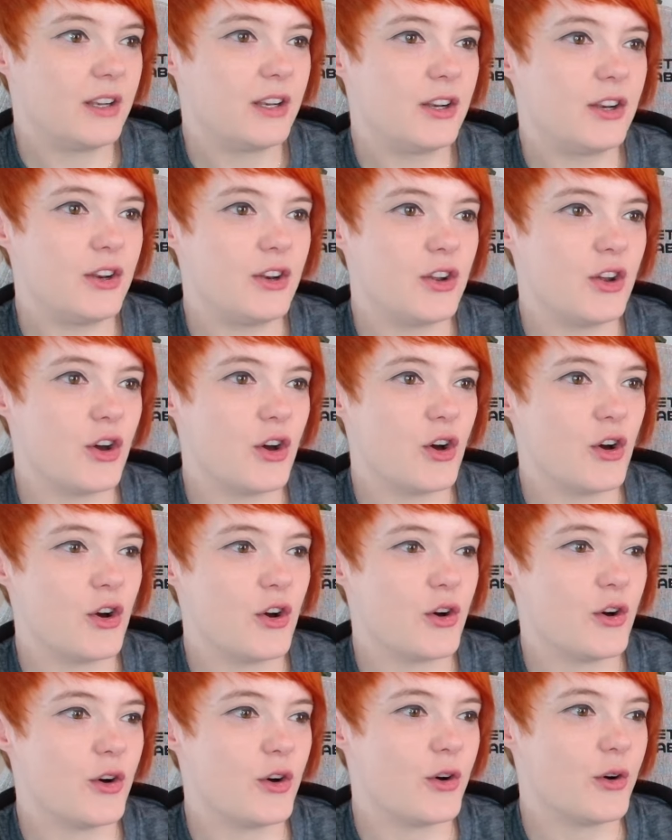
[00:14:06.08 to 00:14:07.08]

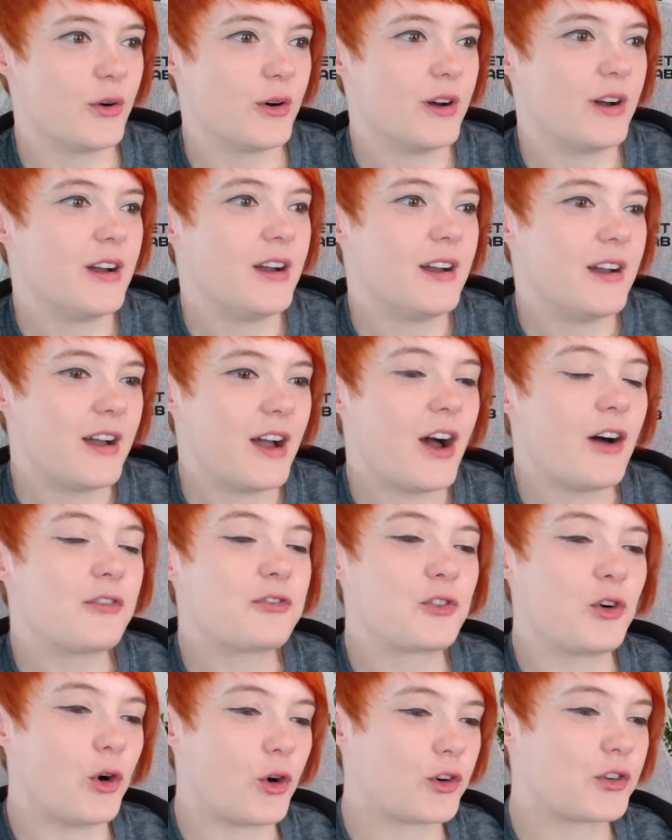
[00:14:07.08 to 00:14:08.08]
No.
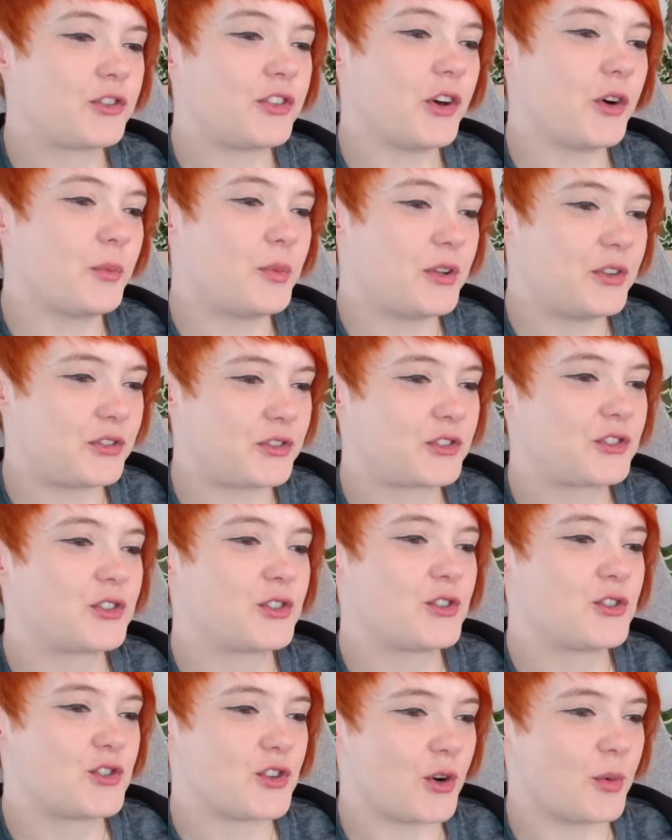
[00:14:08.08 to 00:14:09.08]
Of course it'll be
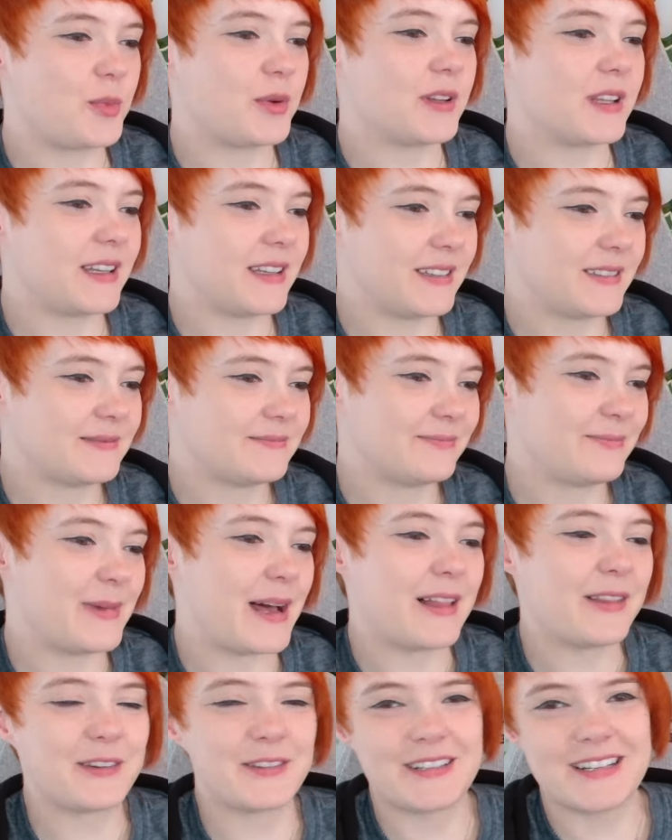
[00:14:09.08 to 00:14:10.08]
Scroogeopoly.
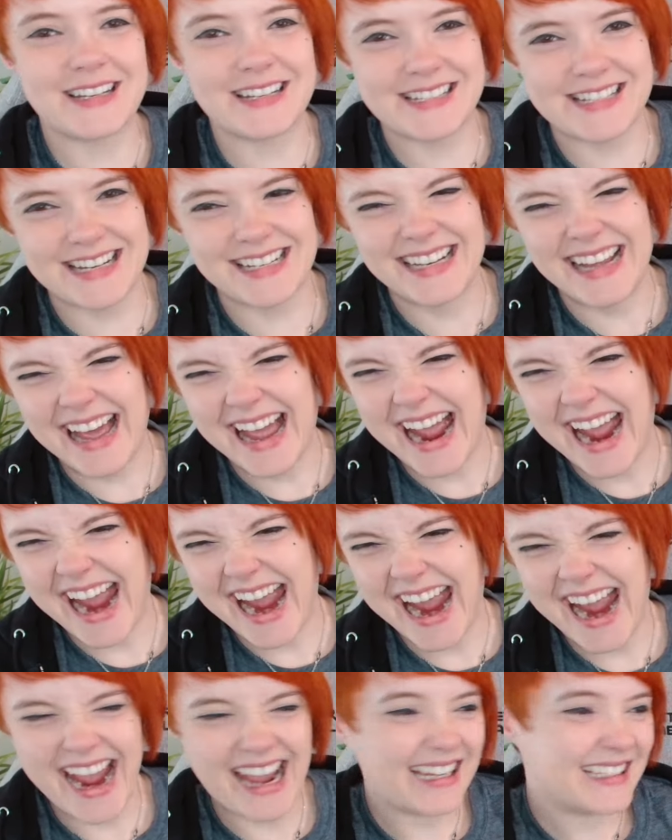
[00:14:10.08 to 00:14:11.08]
Mallard edition. The
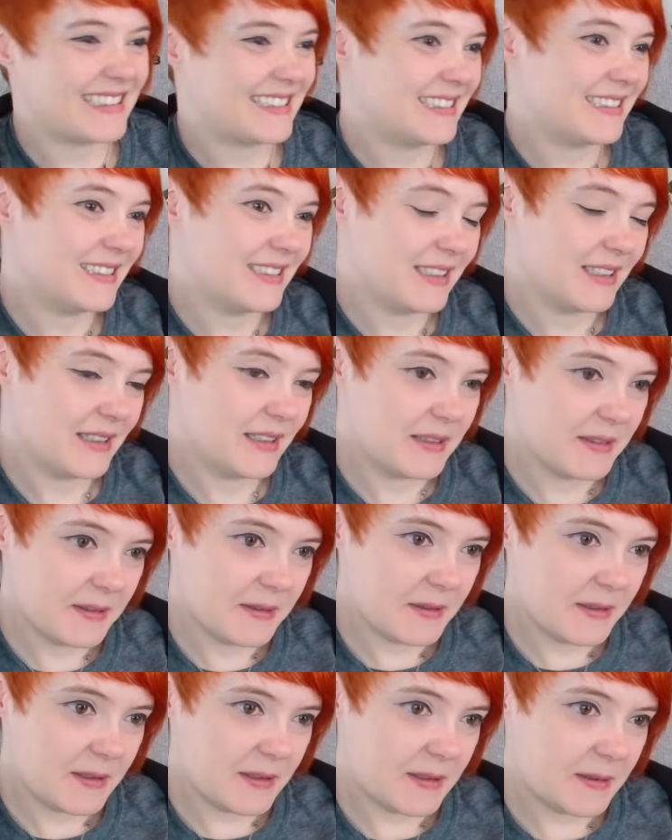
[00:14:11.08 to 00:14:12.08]
challenge feels
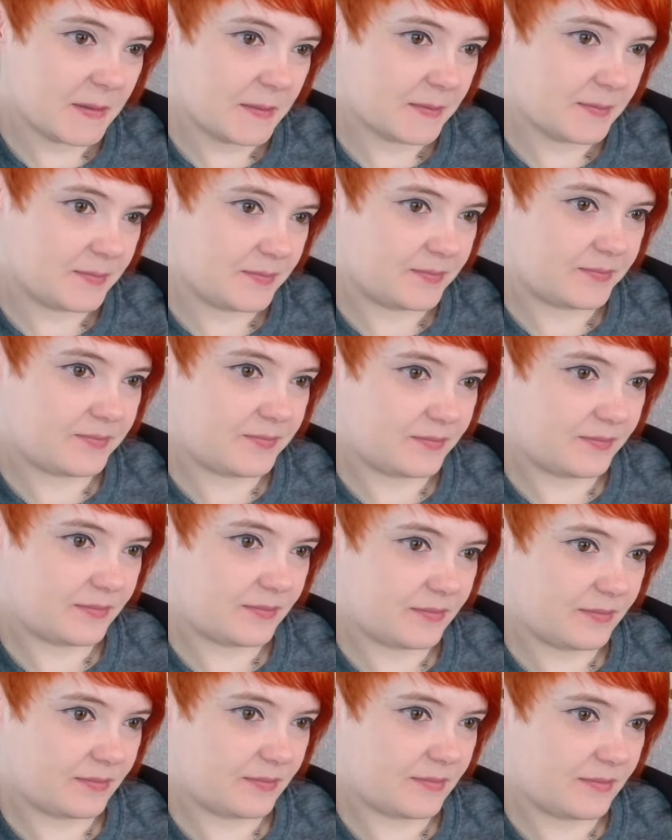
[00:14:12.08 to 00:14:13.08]
extremely
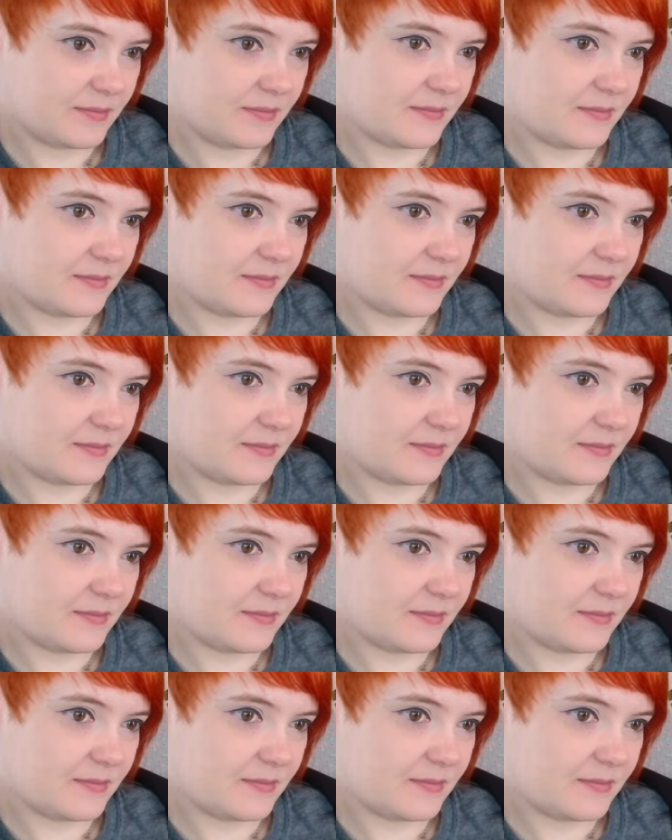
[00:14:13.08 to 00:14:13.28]
rigged.